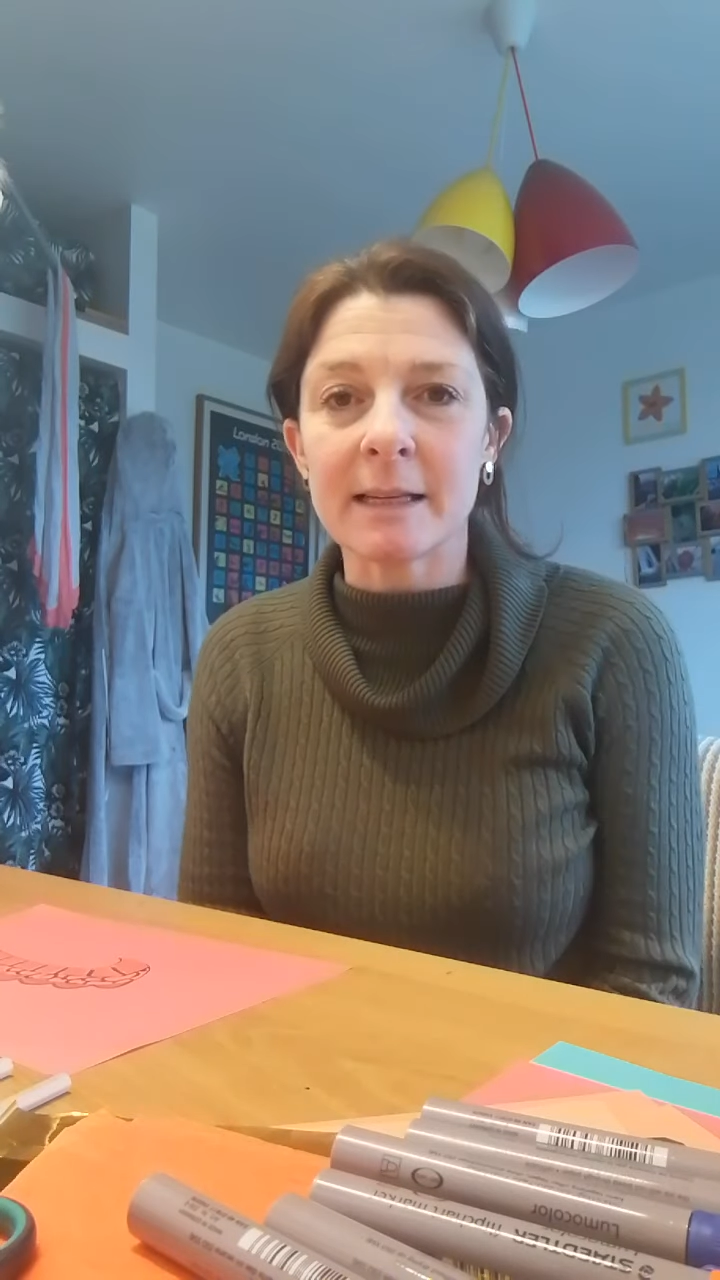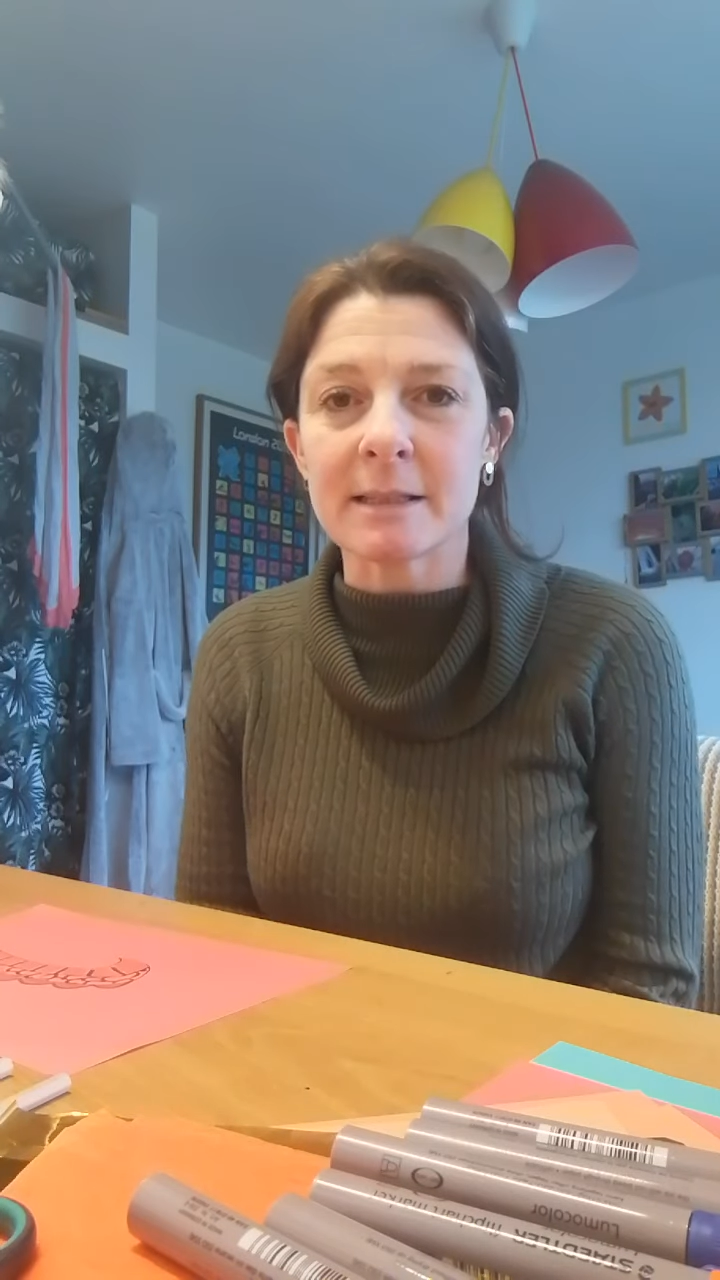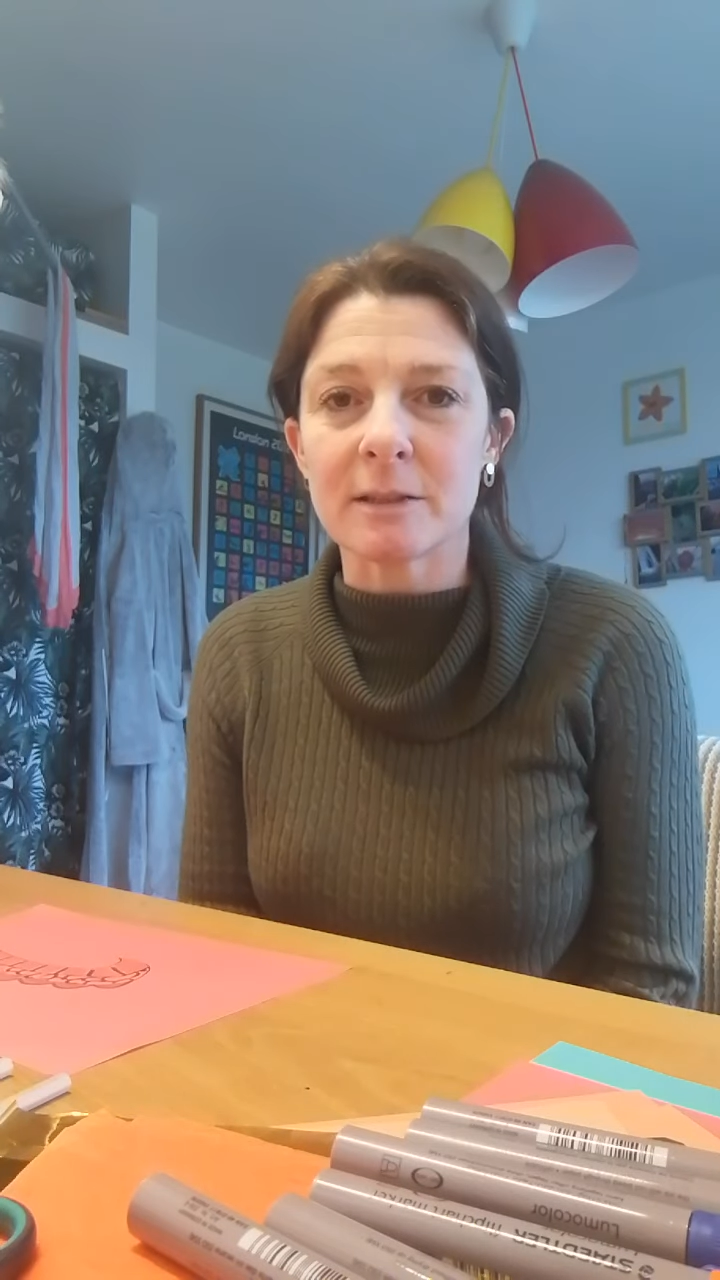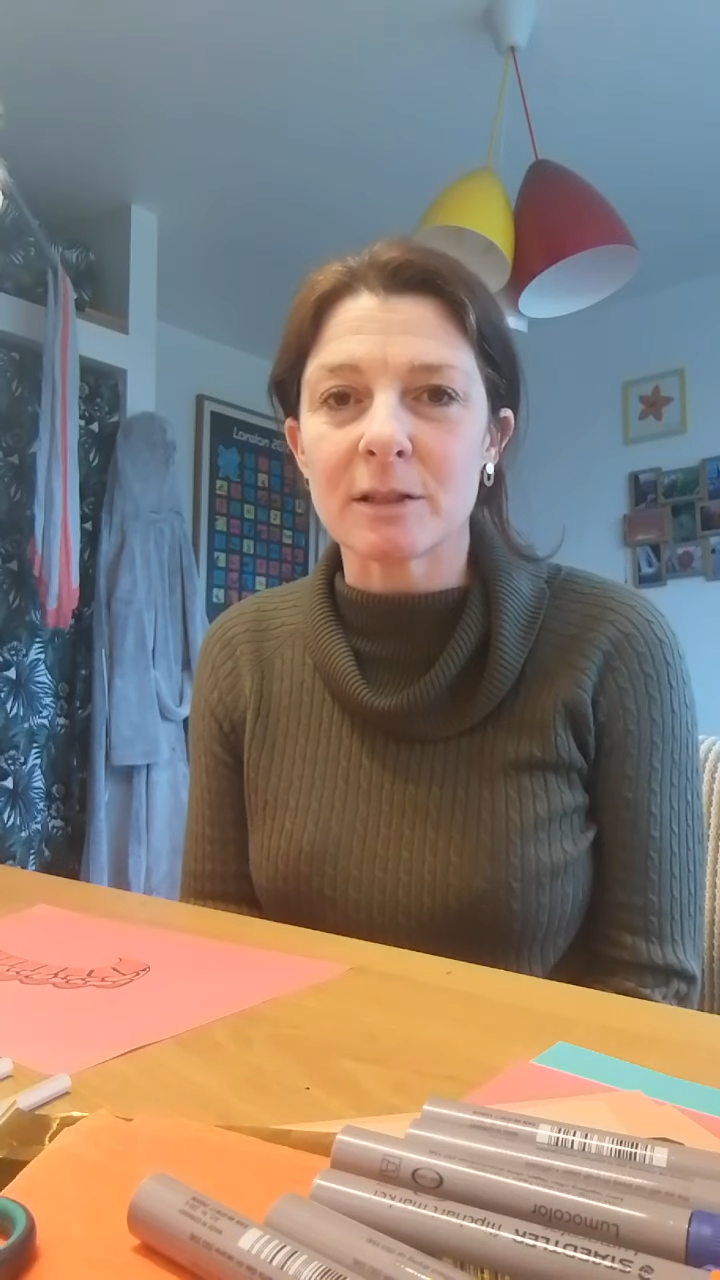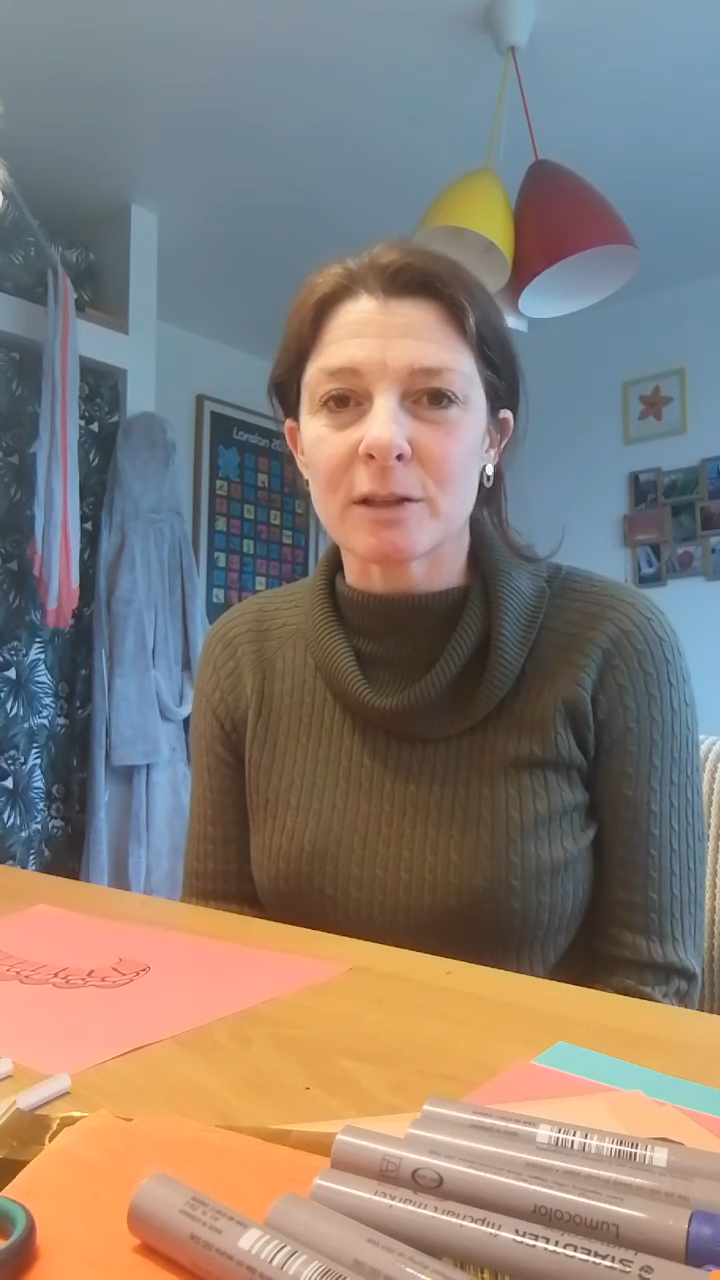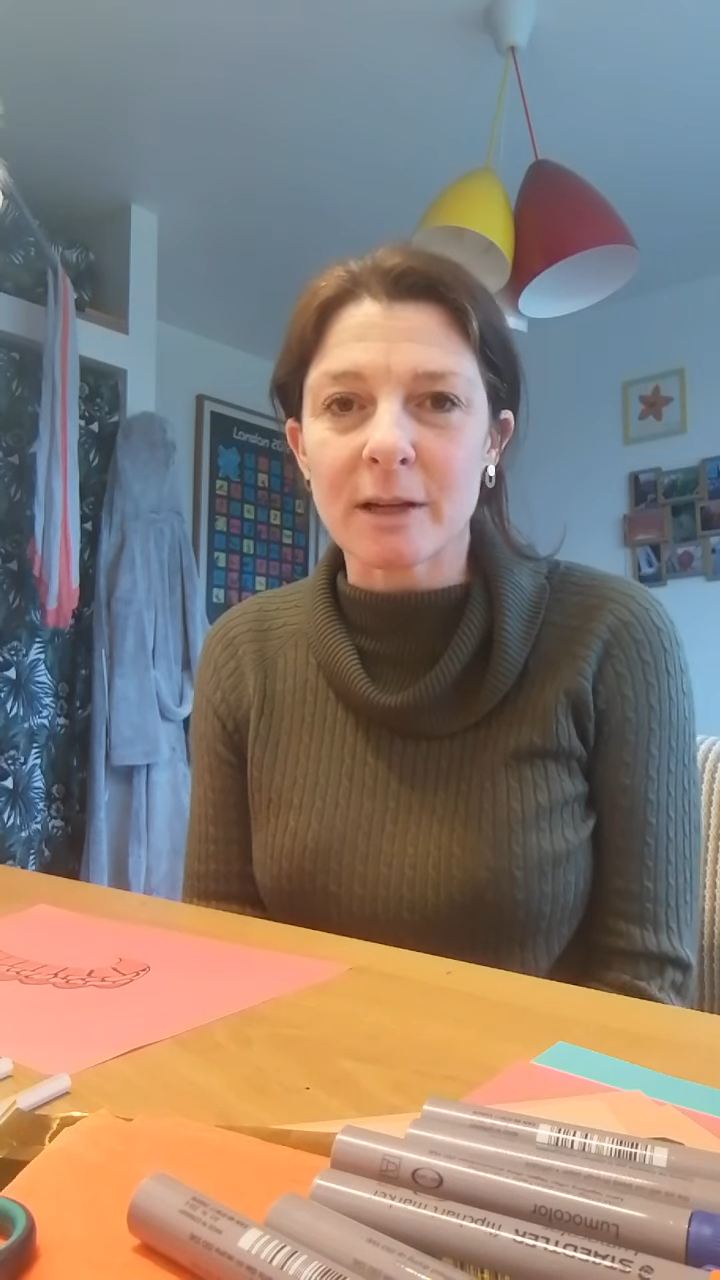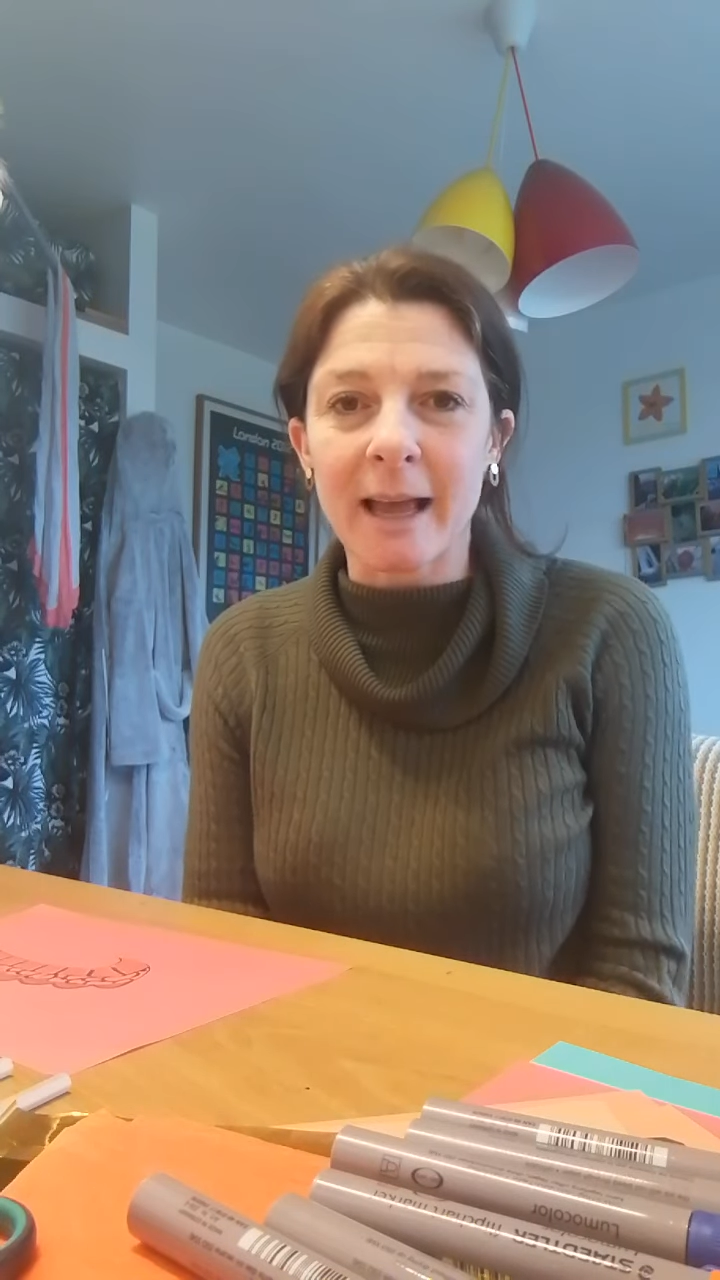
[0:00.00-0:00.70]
listen to the